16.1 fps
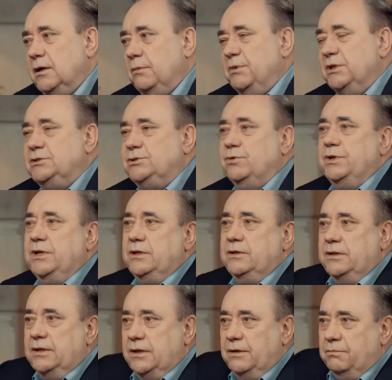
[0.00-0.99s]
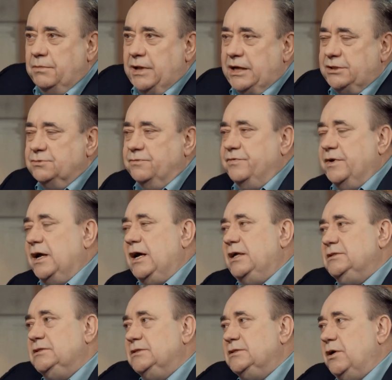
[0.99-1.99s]
I mean, so did the Nigel
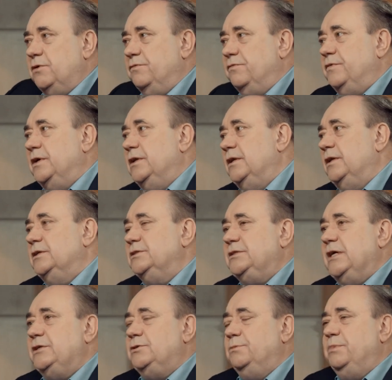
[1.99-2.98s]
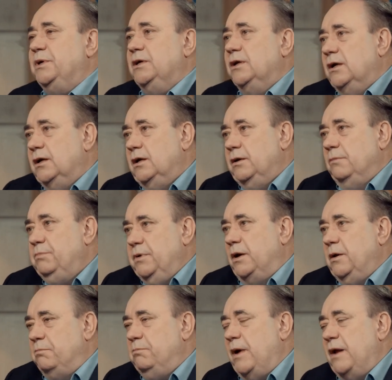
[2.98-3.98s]
Farage's outfit and et cetera. But
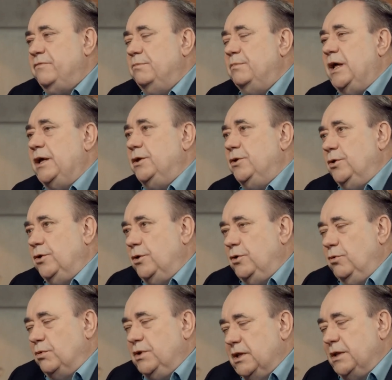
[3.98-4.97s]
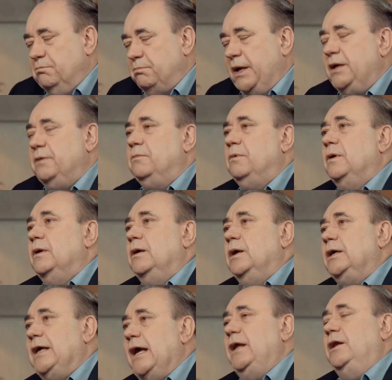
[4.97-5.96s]
apart from that, you were the big
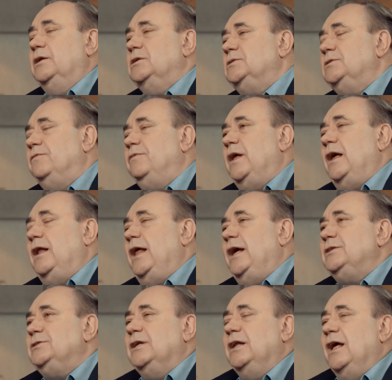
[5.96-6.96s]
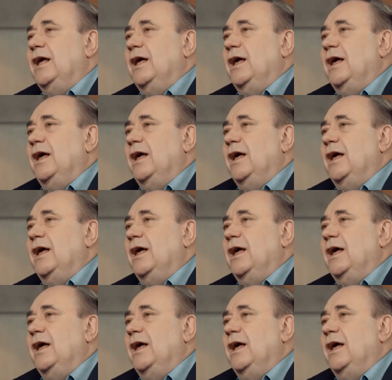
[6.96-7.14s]
gainers of that election.